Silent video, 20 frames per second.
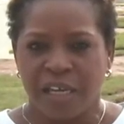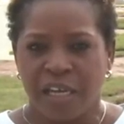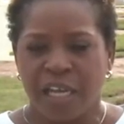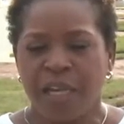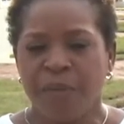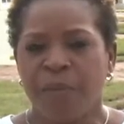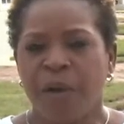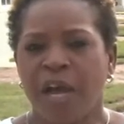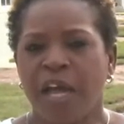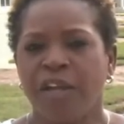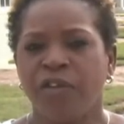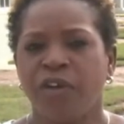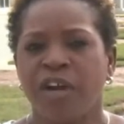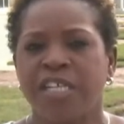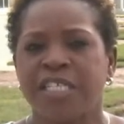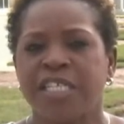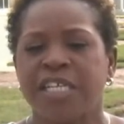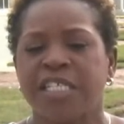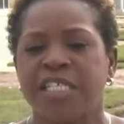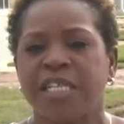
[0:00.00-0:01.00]
In
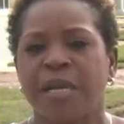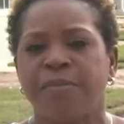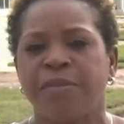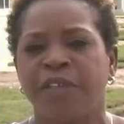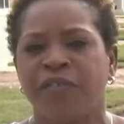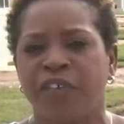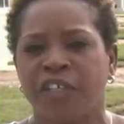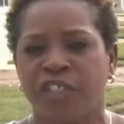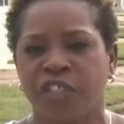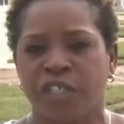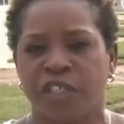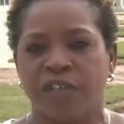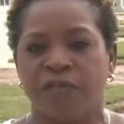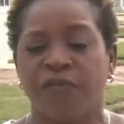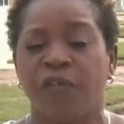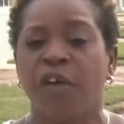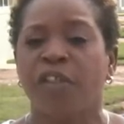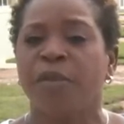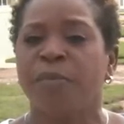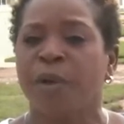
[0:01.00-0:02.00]
Pinecrest Subdivision,
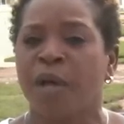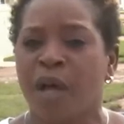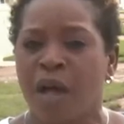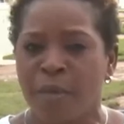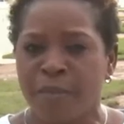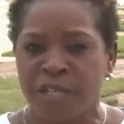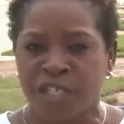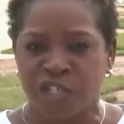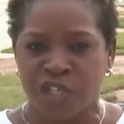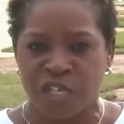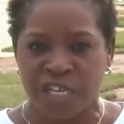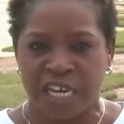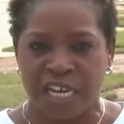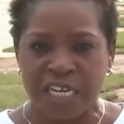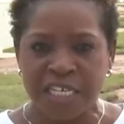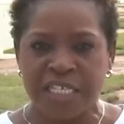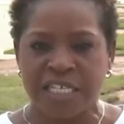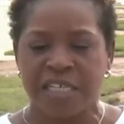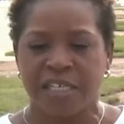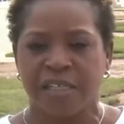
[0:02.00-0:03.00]
for the Bahamas
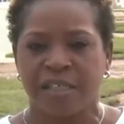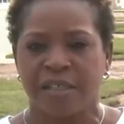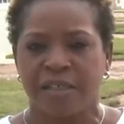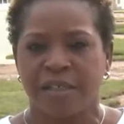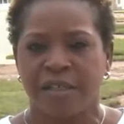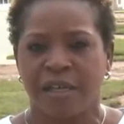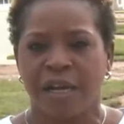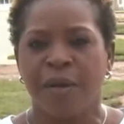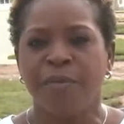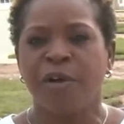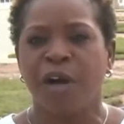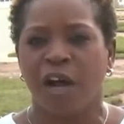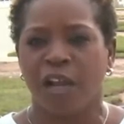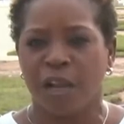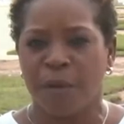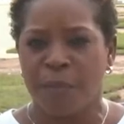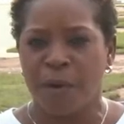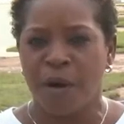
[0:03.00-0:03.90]
Tonight, I'm Carla